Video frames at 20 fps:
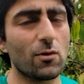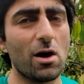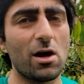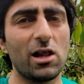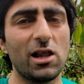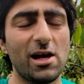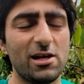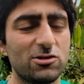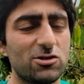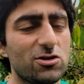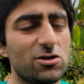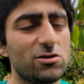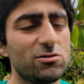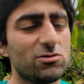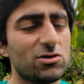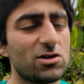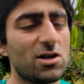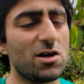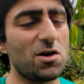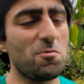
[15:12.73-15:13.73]
Less
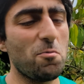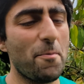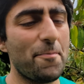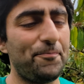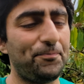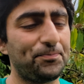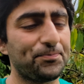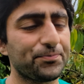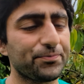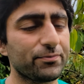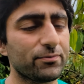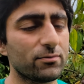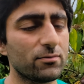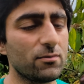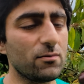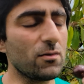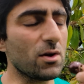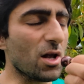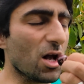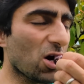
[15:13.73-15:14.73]
juicy,
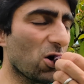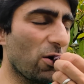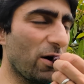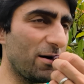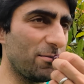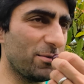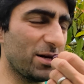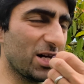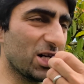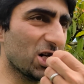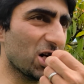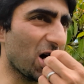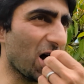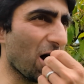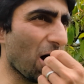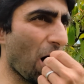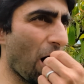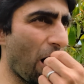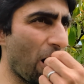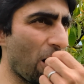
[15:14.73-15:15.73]
quite meaty.